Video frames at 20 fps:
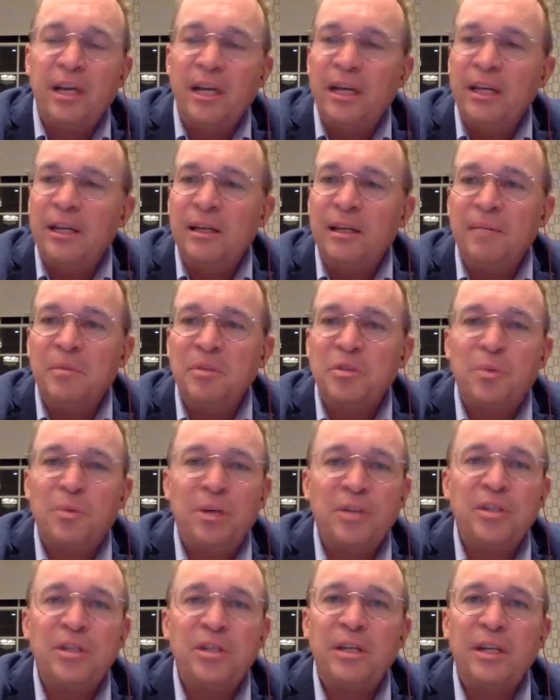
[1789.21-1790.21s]
And Mr.
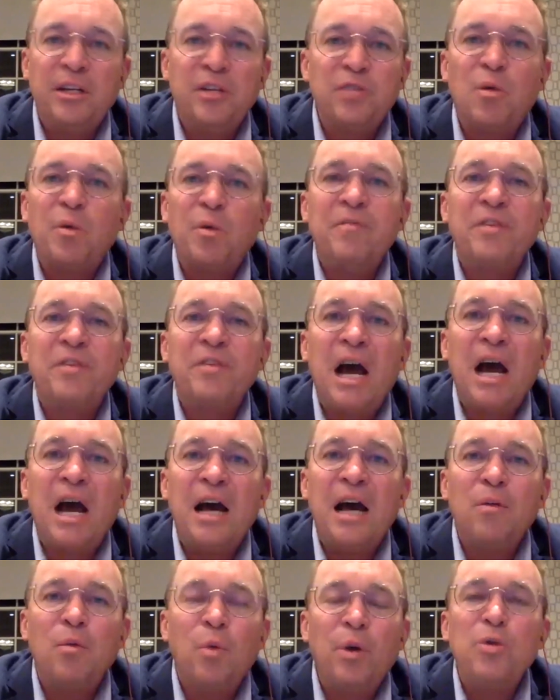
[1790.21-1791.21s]
President, here's what we've got.
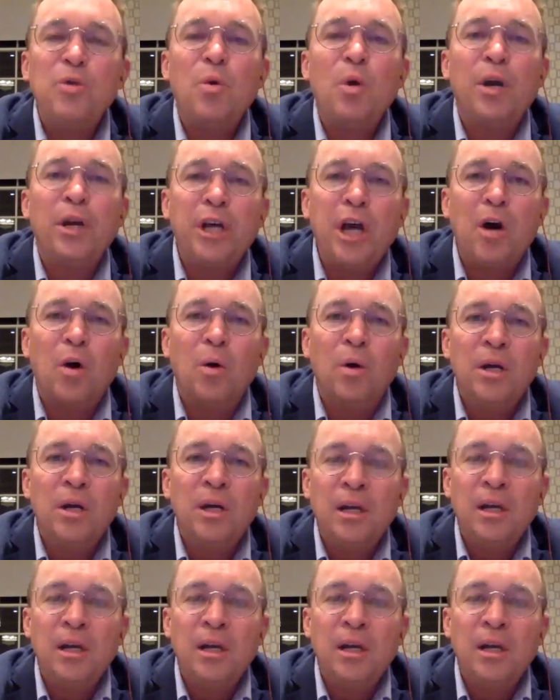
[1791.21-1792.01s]
Where do you want to go?